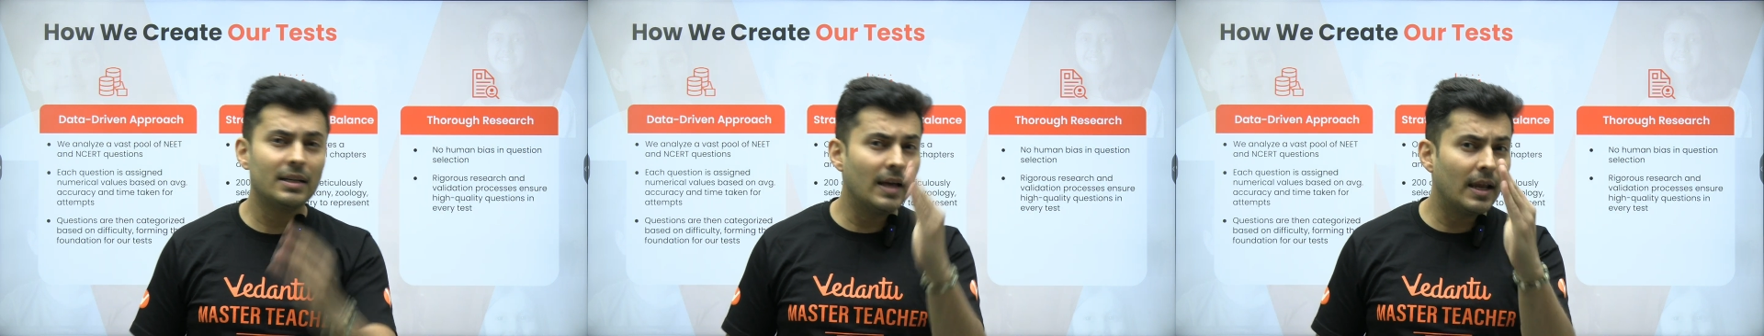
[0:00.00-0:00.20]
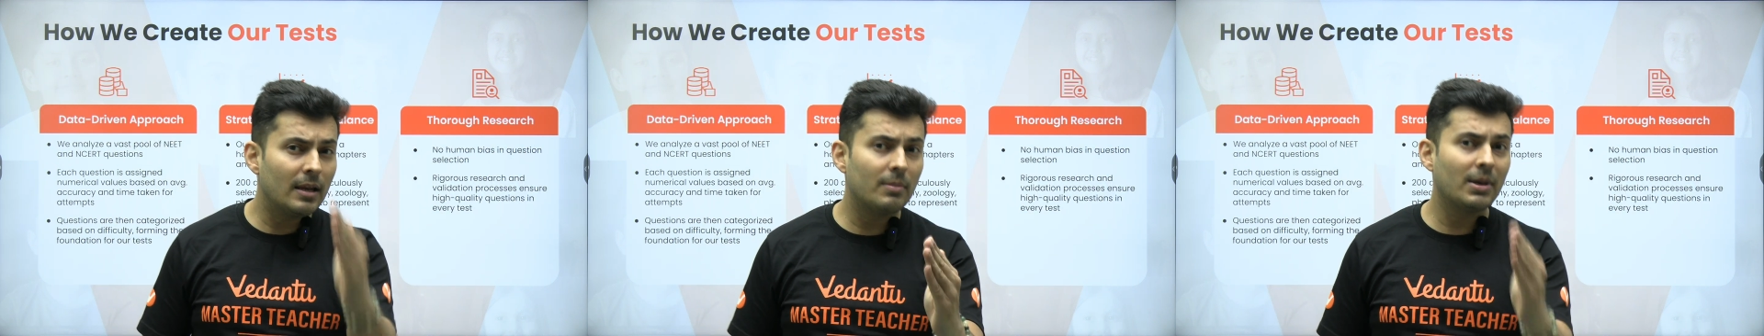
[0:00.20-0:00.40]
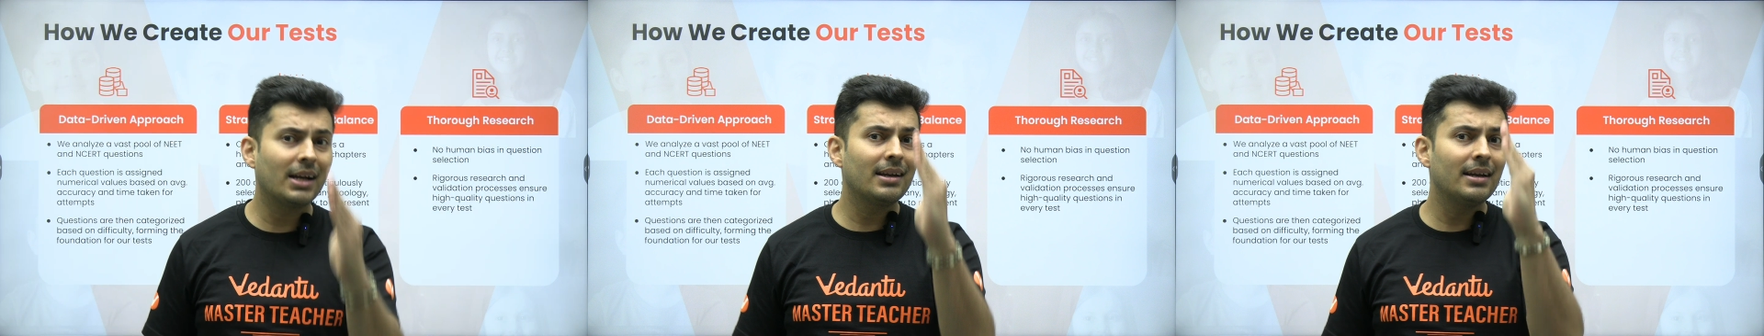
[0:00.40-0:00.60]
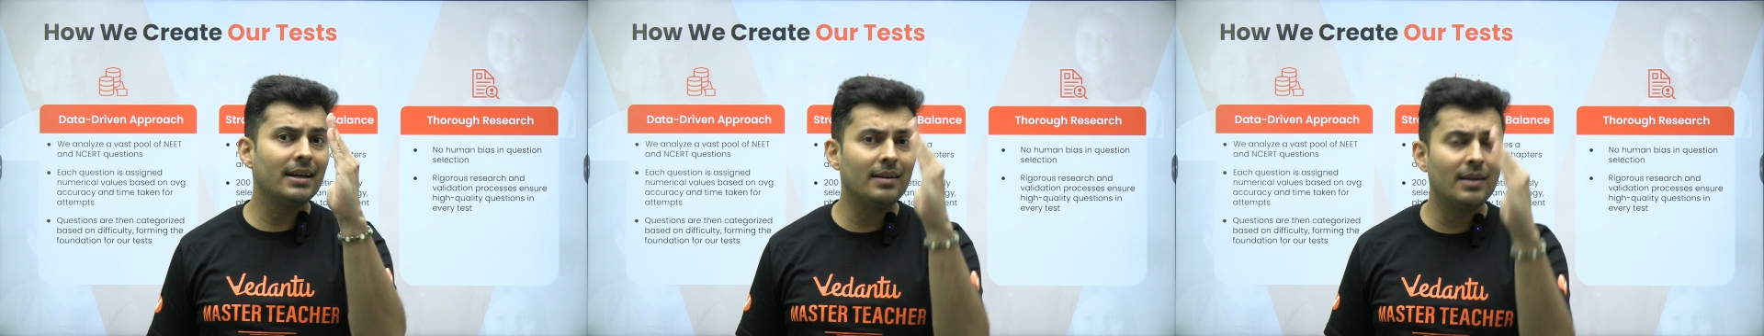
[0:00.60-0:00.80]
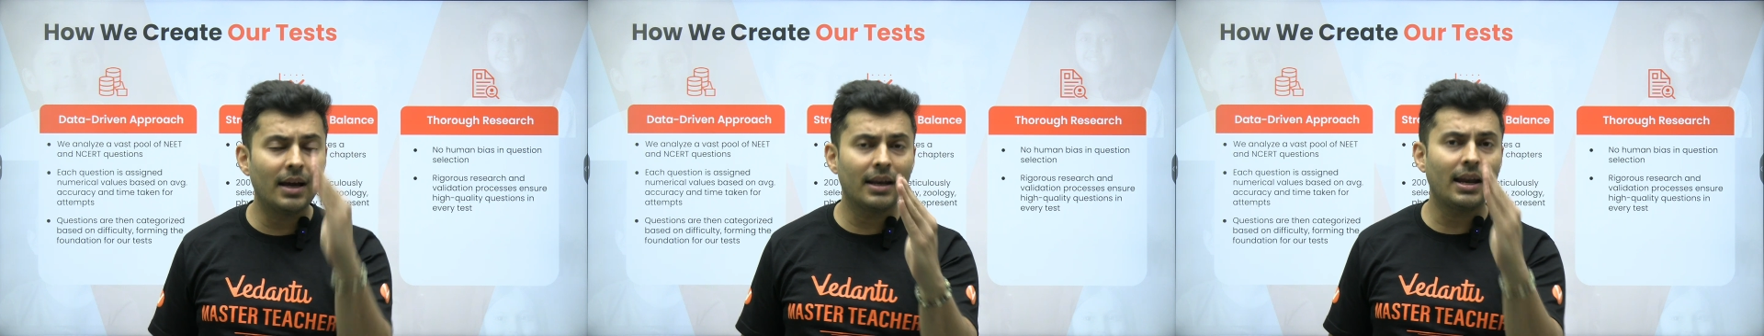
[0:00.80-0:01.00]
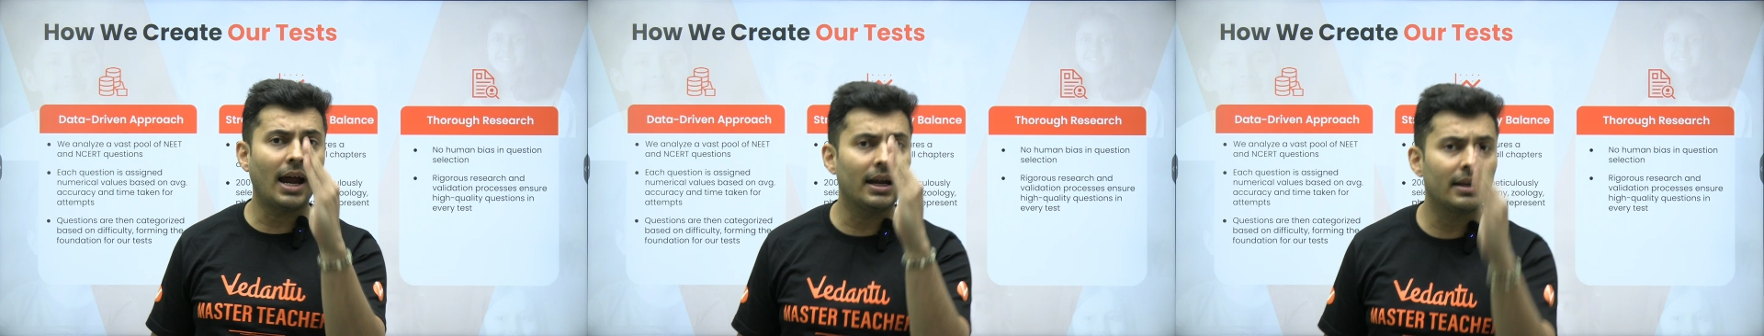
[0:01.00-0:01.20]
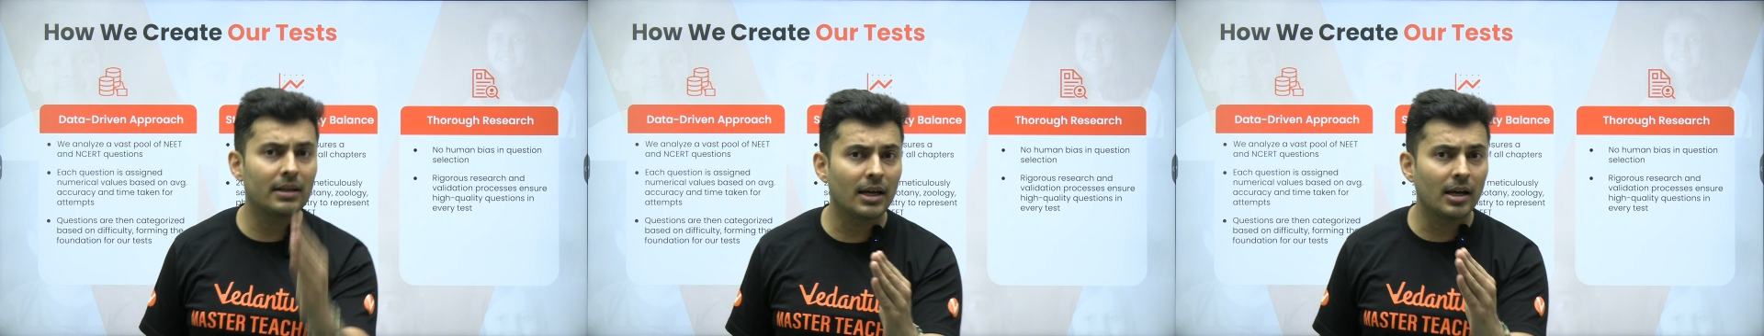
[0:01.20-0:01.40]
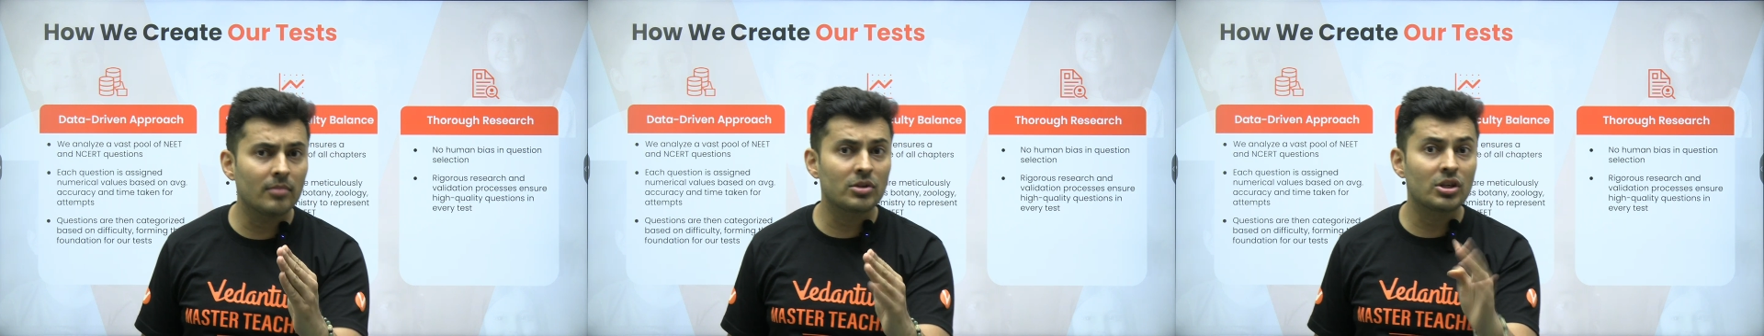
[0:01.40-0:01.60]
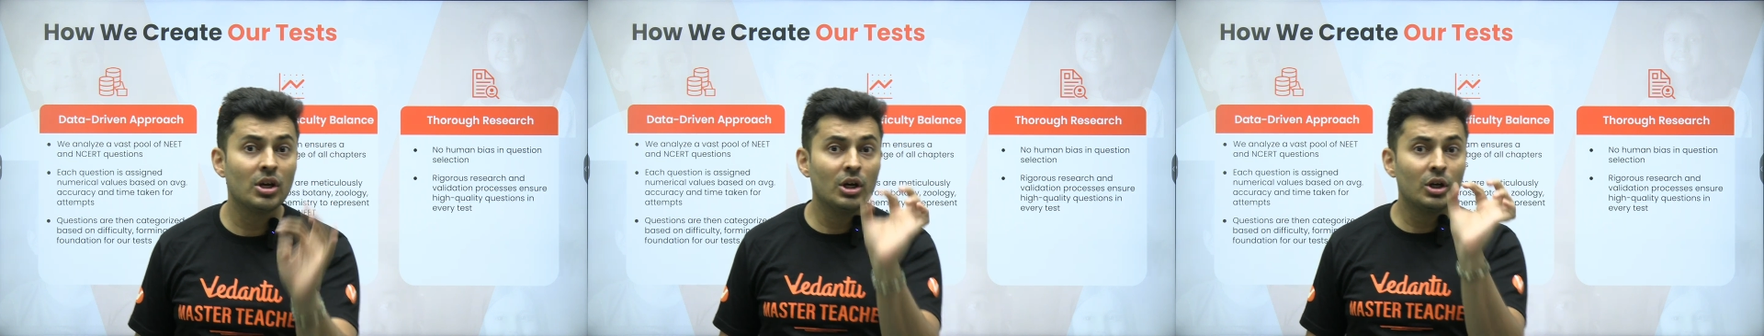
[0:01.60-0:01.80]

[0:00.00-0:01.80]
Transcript: deliberately done at times